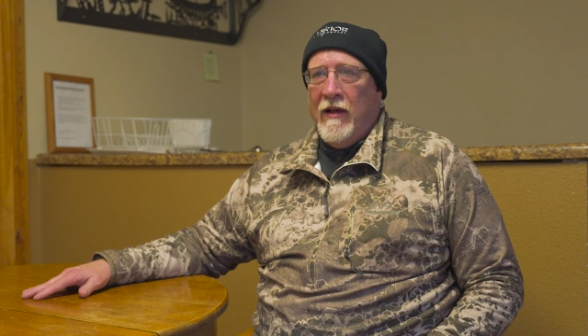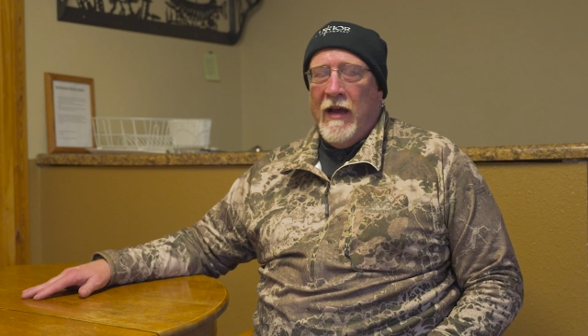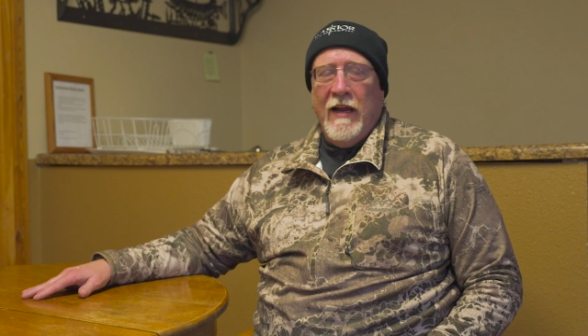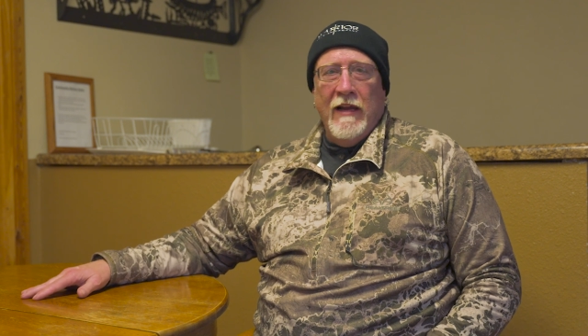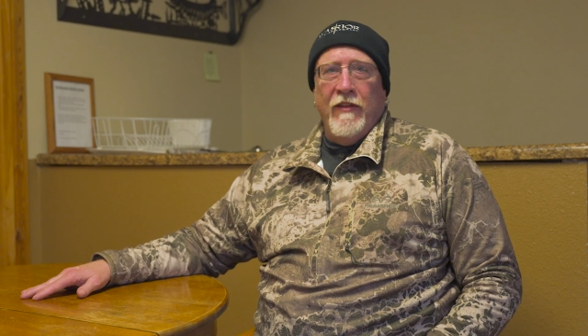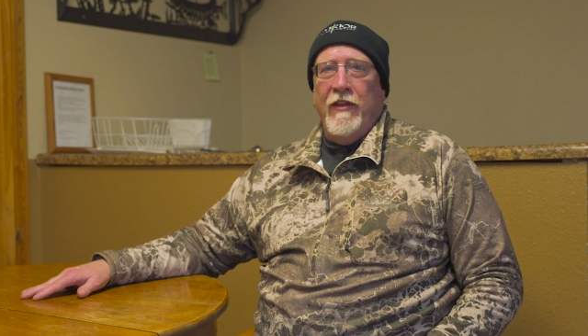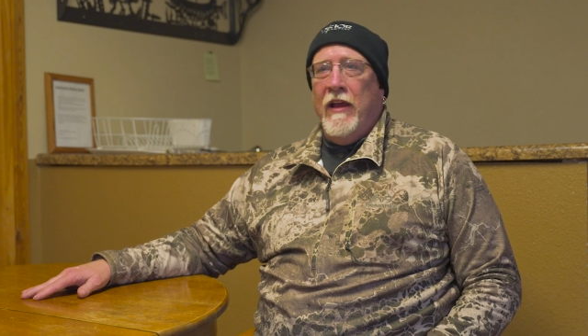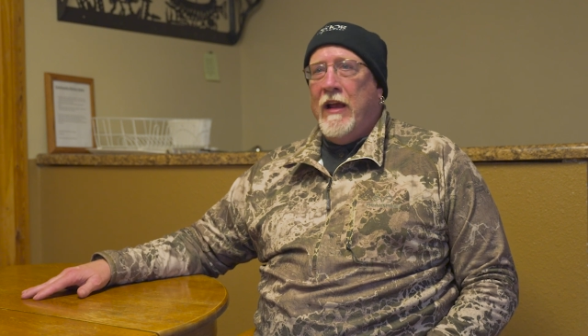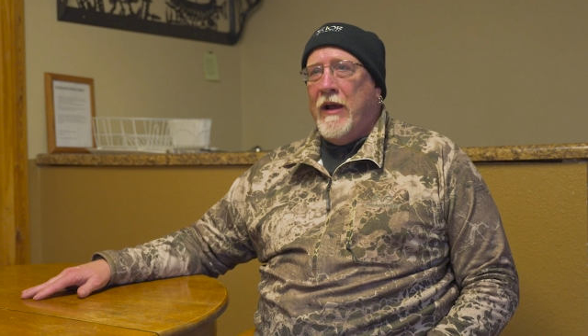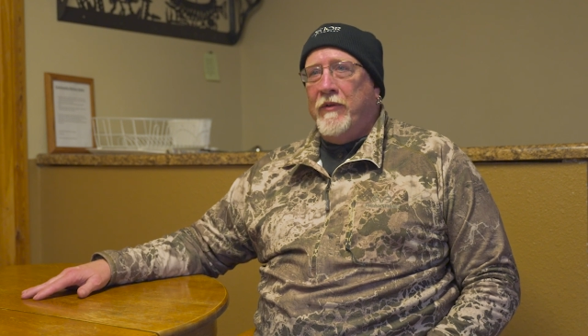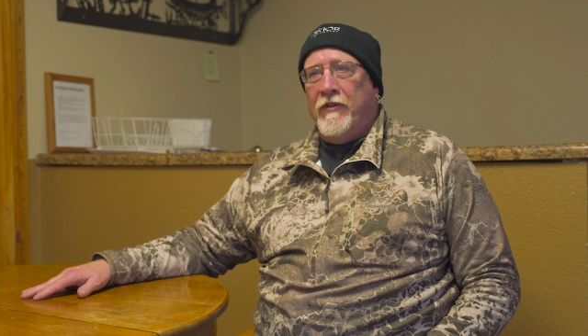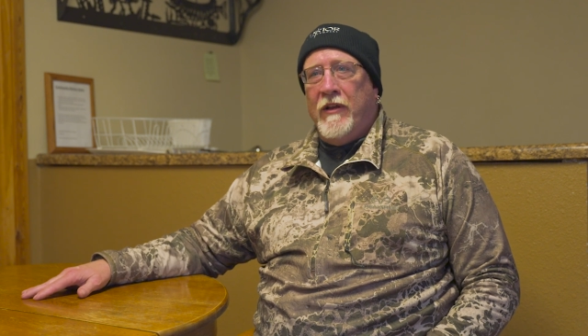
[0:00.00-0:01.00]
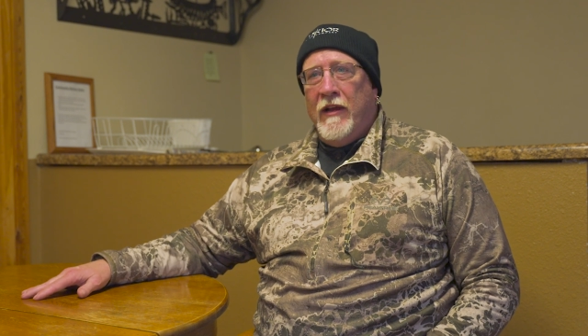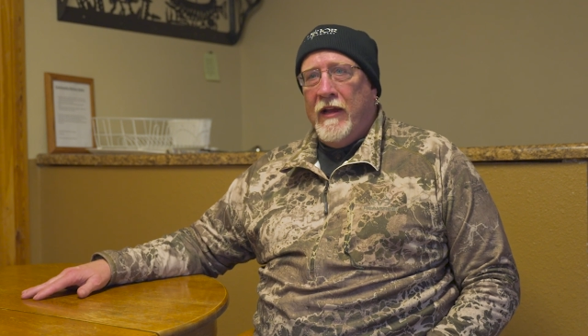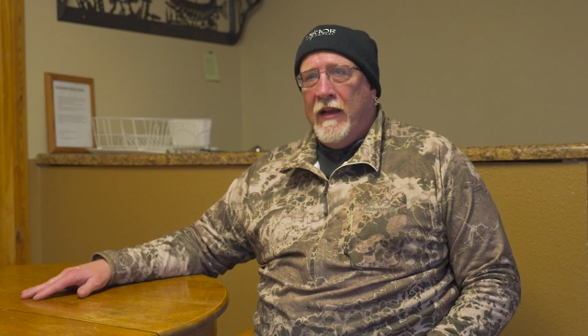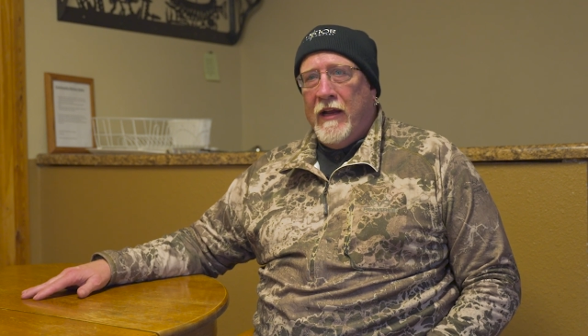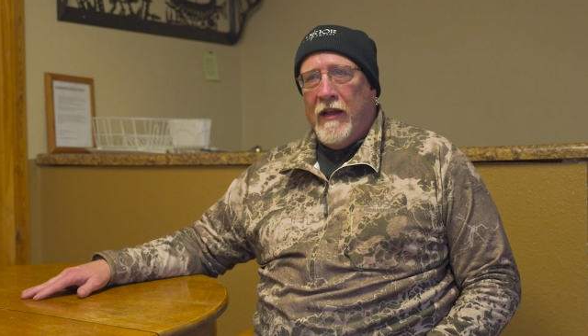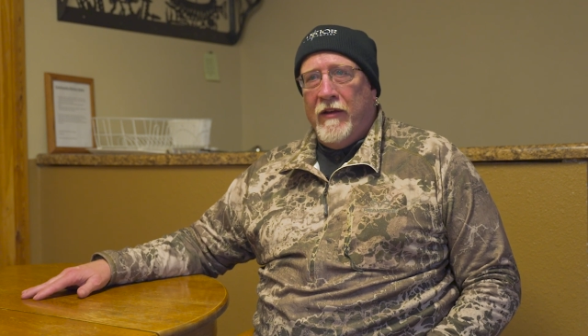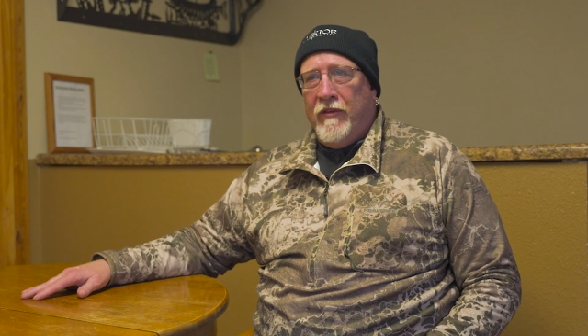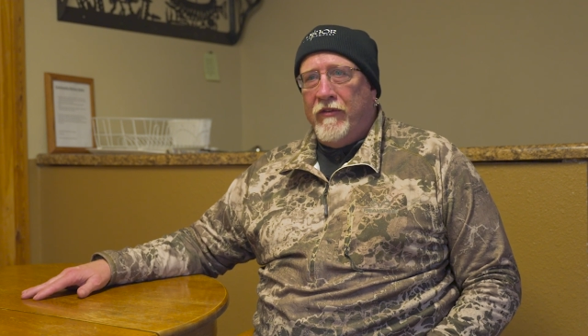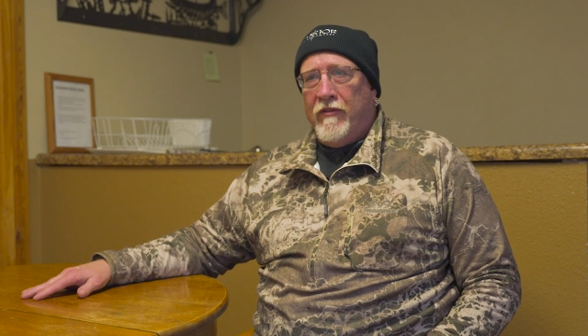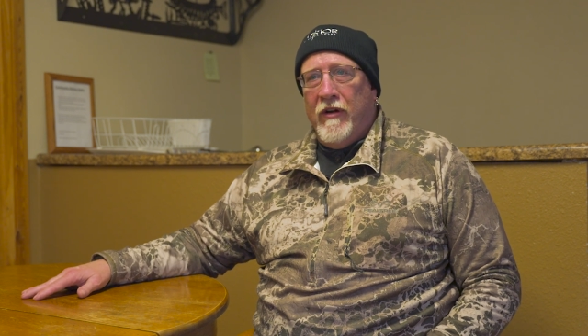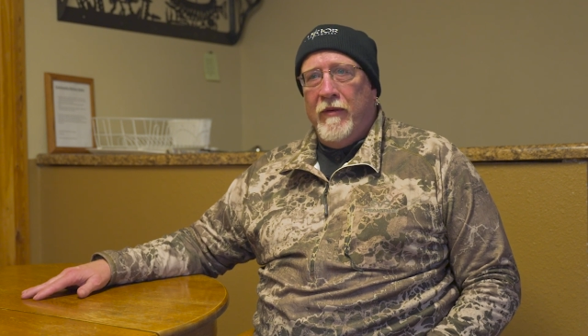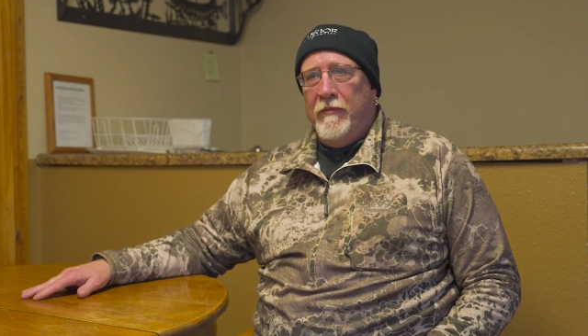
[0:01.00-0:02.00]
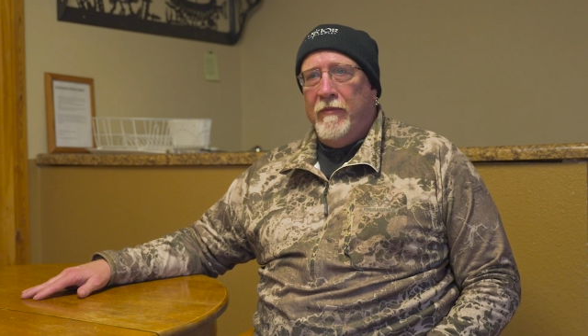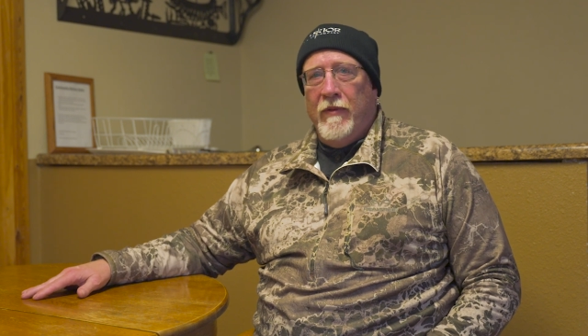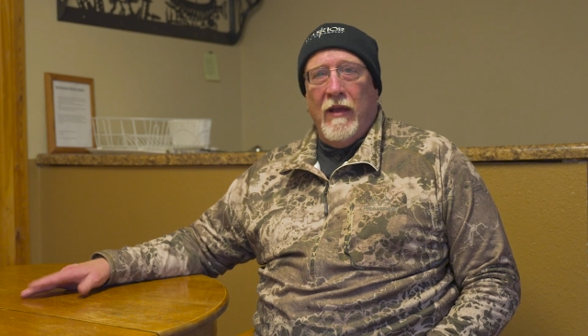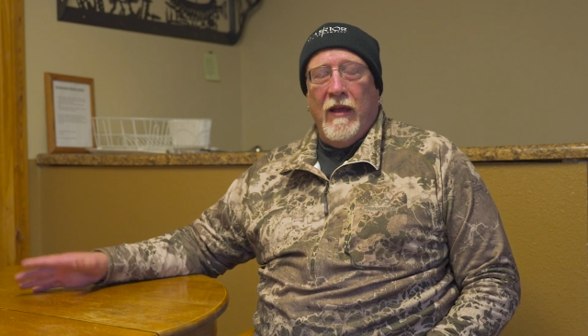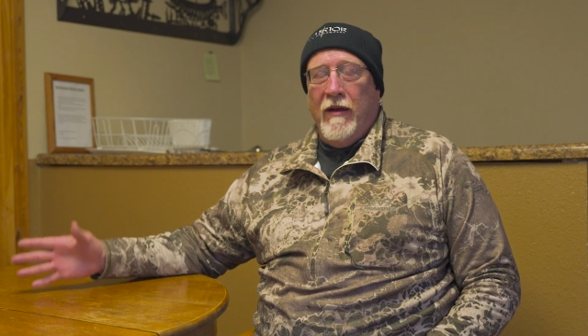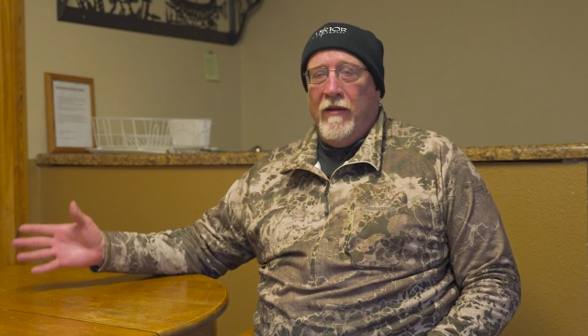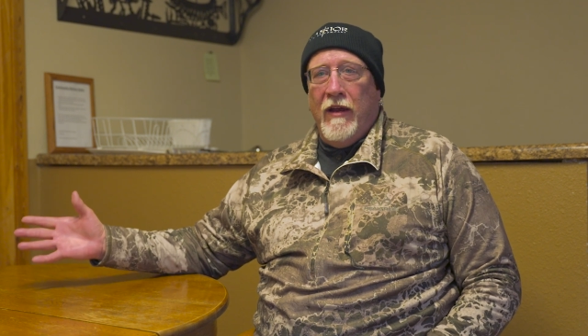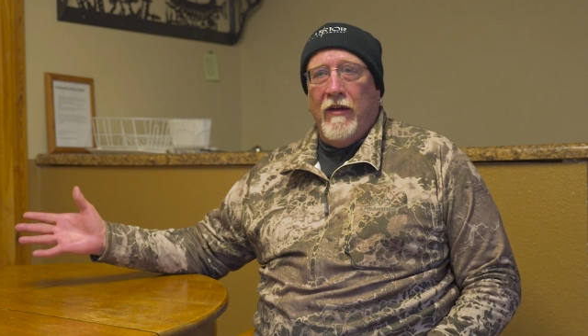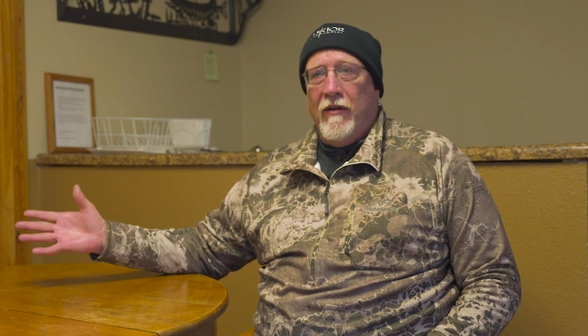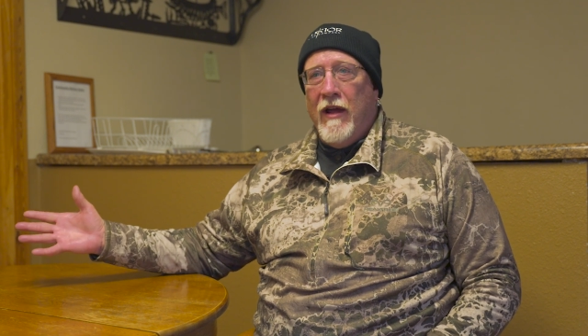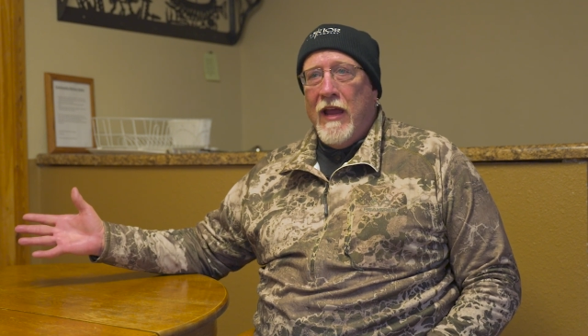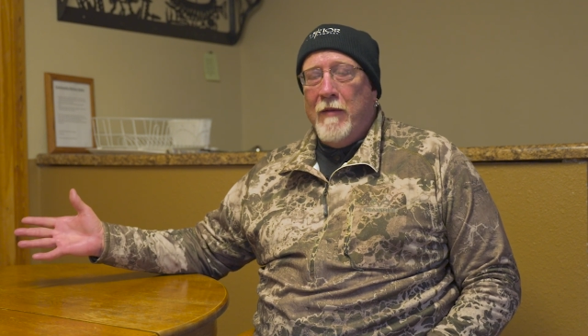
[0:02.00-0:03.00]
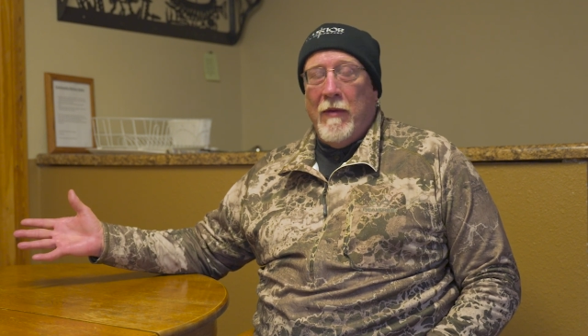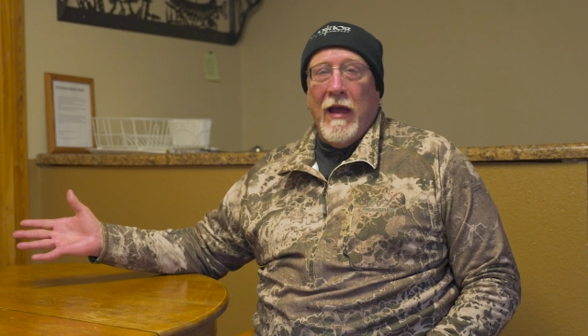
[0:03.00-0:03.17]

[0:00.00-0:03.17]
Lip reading: I didn't think I was going to get on this trip, and here I am.